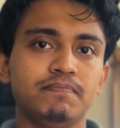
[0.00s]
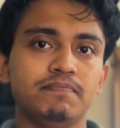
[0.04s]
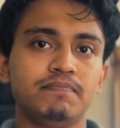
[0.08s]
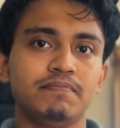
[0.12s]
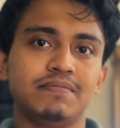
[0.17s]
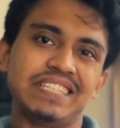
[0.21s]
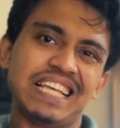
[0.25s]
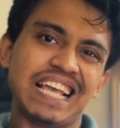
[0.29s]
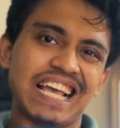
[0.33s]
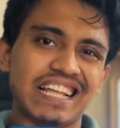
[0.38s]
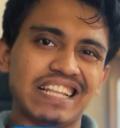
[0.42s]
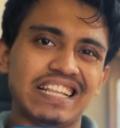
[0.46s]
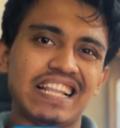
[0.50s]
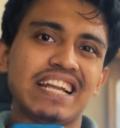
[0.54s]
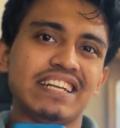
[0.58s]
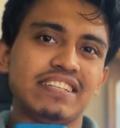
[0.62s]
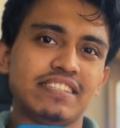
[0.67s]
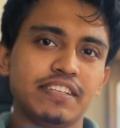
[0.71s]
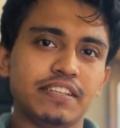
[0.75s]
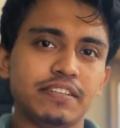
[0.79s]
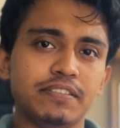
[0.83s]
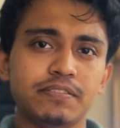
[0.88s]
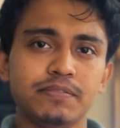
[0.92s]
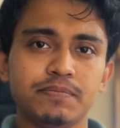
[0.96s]
Yeah, that's
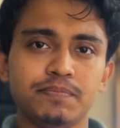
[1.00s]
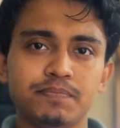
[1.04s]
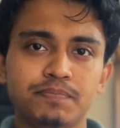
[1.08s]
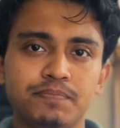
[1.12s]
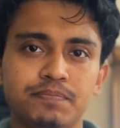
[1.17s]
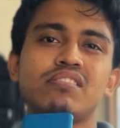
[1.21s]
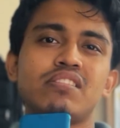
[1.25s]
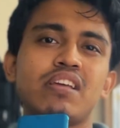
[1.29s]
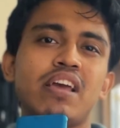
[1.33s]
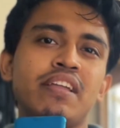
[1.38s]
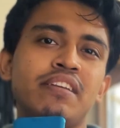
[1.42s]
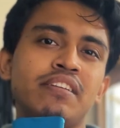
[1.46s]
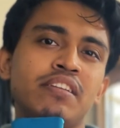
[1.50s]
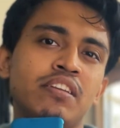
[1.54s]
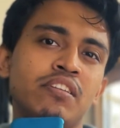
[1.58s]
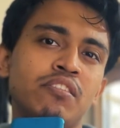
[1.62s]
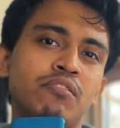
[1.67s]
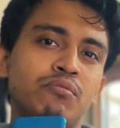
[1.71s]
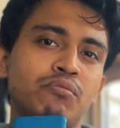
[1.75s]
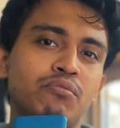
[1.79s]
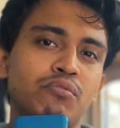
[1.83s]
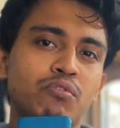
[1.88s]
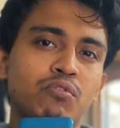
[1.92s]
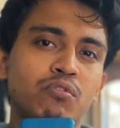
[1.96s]
it. Just stand in your
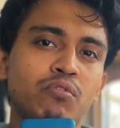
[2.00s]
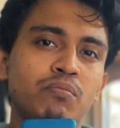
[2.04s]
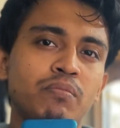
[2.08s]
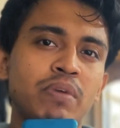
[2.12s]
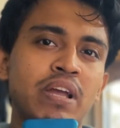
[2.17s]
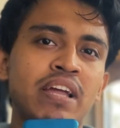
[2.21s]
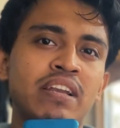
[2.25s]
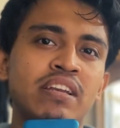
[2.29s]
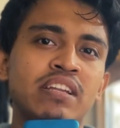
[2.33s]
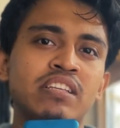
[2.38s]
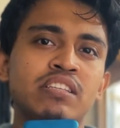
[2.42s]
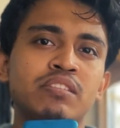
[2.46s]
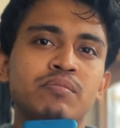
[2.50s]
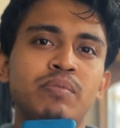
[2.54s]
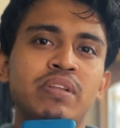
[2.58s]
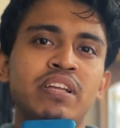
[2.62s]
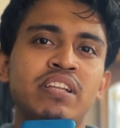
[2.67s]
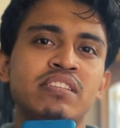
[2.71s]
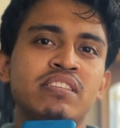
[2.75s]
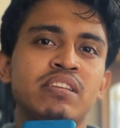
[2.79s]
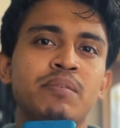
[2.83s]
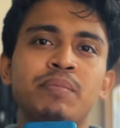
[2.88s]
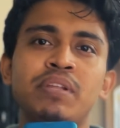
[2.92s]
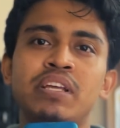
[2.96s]
room and explain
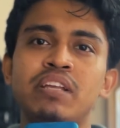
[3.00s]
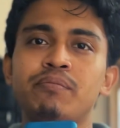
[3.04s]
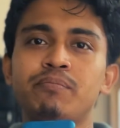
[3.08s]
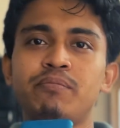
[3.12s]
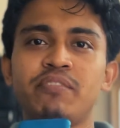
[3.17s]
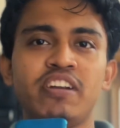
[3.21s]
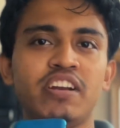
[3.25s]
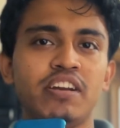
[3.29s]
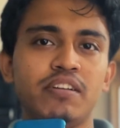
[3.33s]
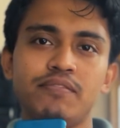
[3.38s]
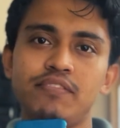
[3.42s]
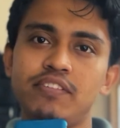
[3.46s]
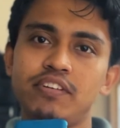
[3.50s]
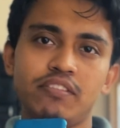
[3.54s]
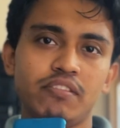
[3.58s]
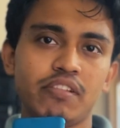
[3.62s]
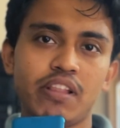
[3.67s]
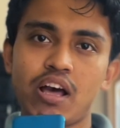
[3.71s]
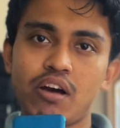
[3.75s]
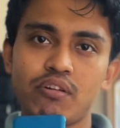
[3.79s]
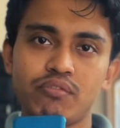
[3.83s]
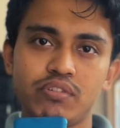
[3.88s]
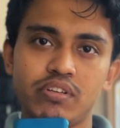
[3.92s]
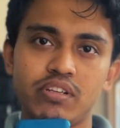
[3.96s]
something very, very
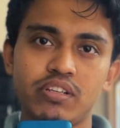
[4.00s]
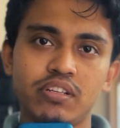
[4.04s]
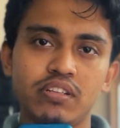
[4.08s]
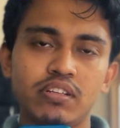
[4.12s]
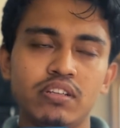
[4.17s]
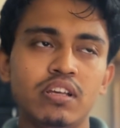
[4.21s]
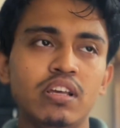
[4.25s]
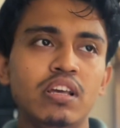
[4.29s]
loudly.